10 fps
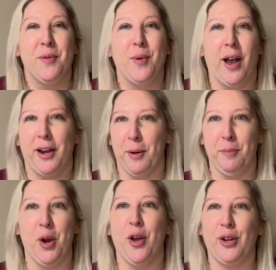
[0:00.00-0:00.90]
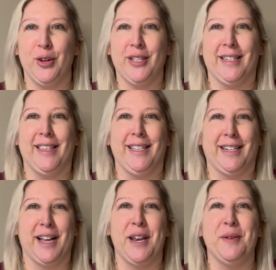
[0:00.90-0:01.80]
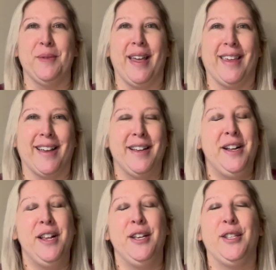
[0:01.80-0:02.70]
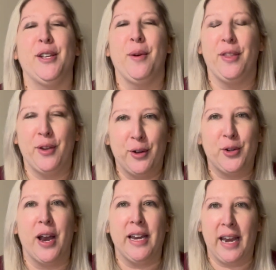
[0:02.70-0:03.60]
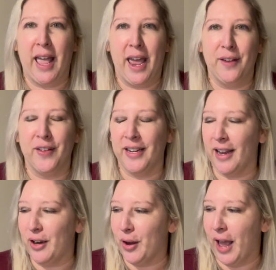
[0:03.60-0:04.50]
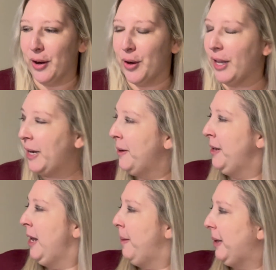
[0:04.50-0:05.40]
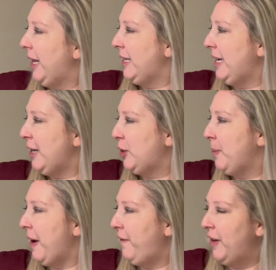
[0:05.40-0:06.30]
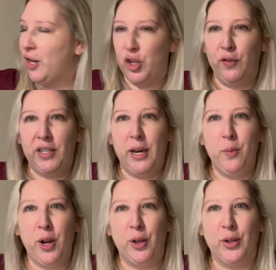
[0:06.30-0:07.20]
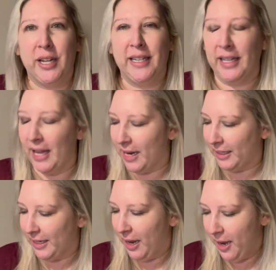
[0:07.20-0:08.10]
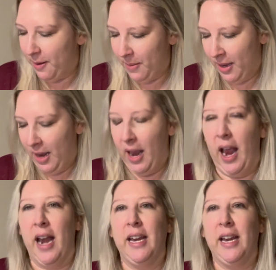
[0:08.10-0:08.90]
I'm not used to this kind of weather, so I thought I'll try and get ahead of it, and I got out early. But let's get to my finish. You've seen what it looks like the last time, and